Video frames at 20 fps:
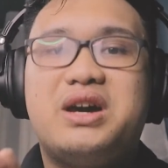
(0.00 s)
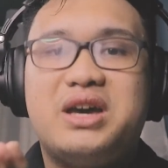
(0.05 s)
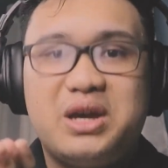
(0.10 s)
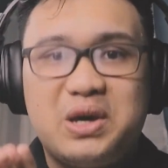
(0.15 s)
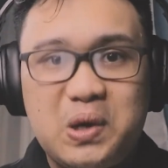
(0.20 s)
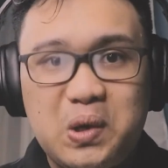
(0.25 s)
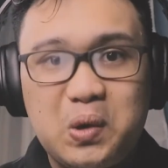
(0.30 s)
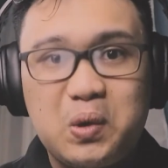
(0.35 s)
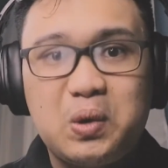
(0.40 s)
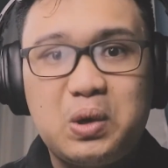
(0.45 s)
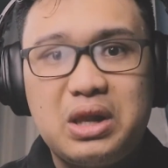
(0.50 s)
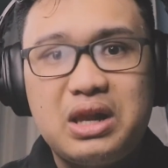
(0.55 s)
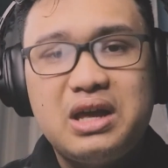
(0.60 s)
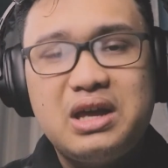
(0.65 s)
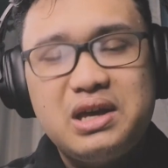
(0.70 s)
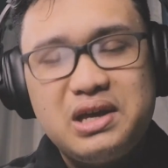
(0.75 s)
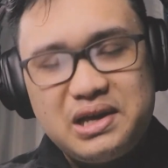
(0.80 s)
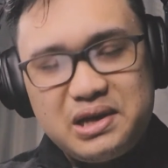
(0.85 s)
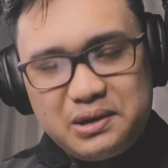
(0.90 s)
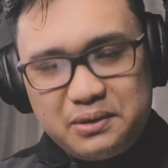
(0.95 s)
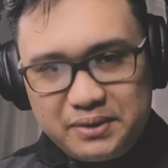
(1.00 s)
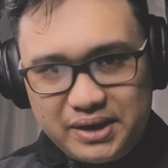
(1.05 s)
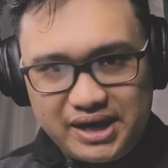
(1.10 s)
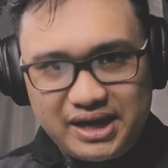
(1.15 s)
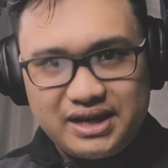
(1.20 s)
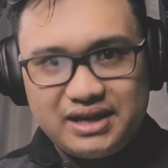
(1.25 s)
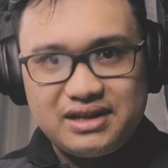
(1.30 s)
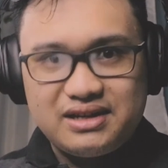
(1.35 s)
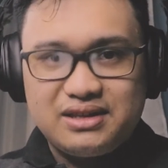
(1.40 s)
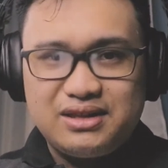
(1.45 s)
a whole
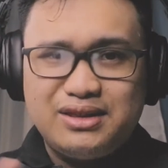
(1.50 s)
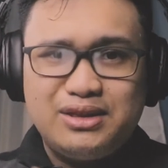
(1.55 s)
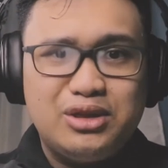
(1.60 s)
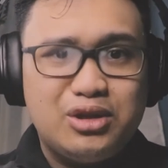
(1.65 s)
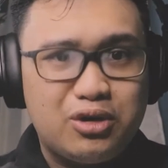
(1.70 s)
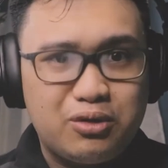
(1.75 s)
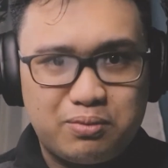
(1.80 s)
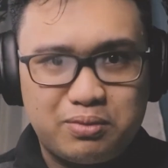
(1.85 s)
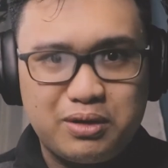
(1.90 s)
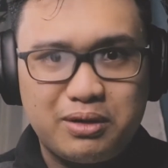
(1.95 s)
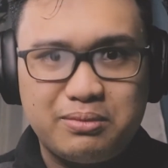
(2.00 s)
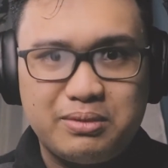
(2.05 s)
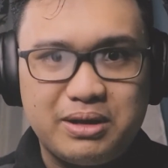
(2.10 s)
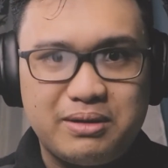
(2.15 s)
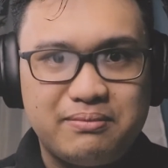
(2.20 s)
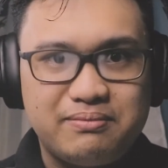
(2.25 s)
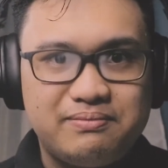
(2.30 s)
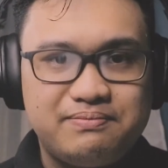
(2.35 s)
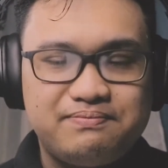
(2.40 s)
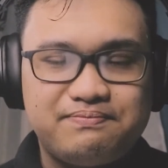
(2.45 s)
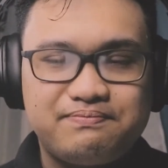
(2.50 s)
week, no problem.